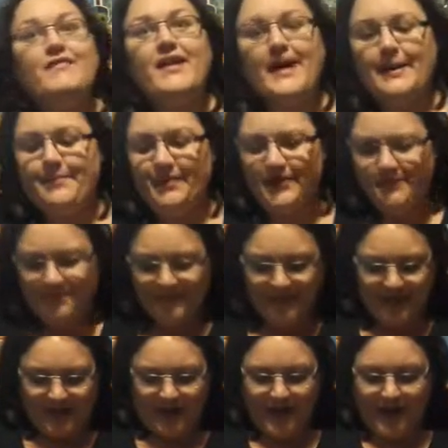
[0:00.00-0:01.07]
very happy.
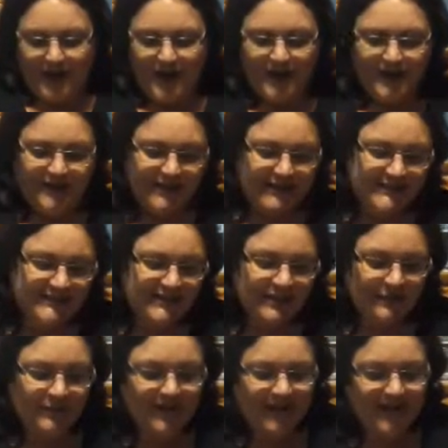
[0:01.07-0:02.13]
Next
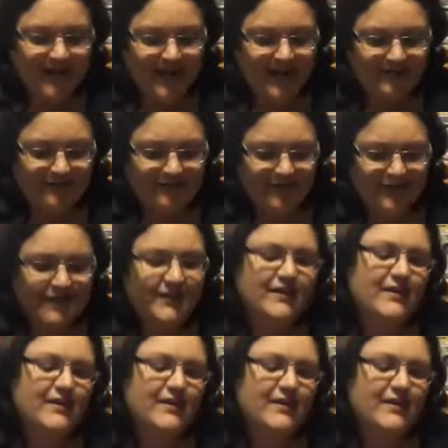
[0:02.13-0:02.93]
up we have